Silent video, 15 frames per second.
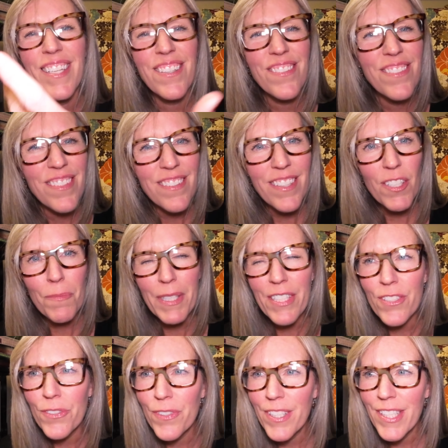like, well, what am I
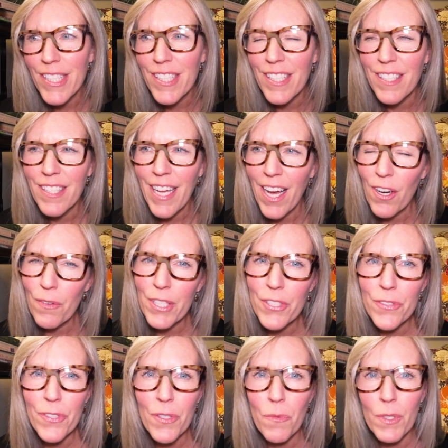doing? And how do I
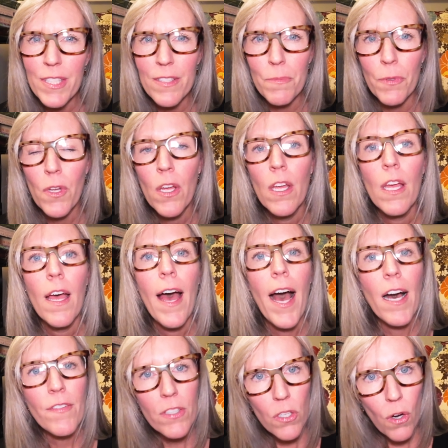do it? And
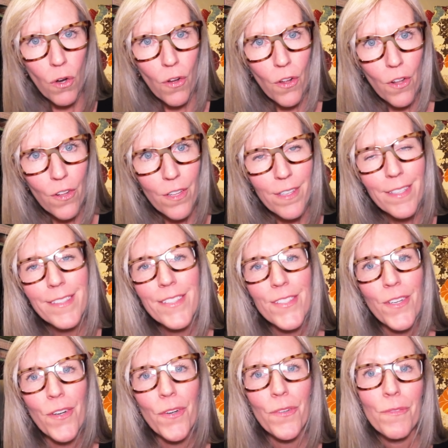have a goal. And
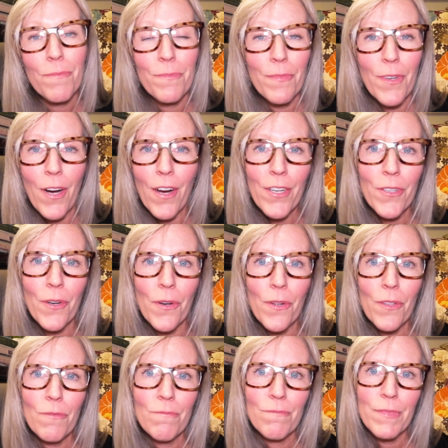so our
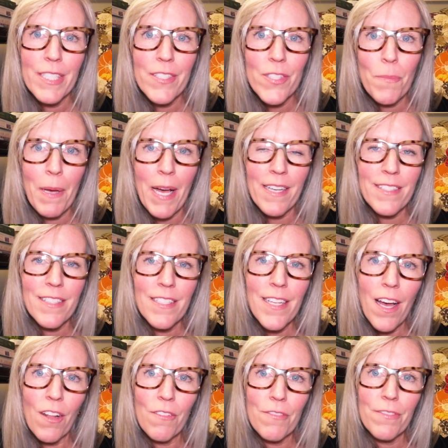goal is to pass the
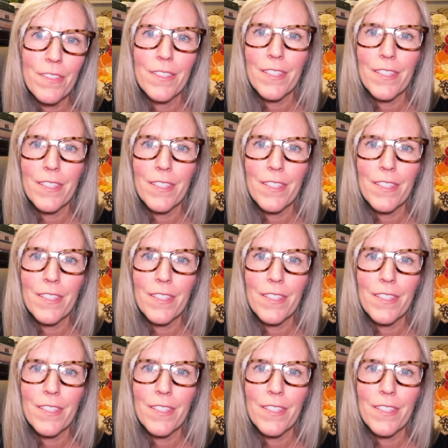DELF.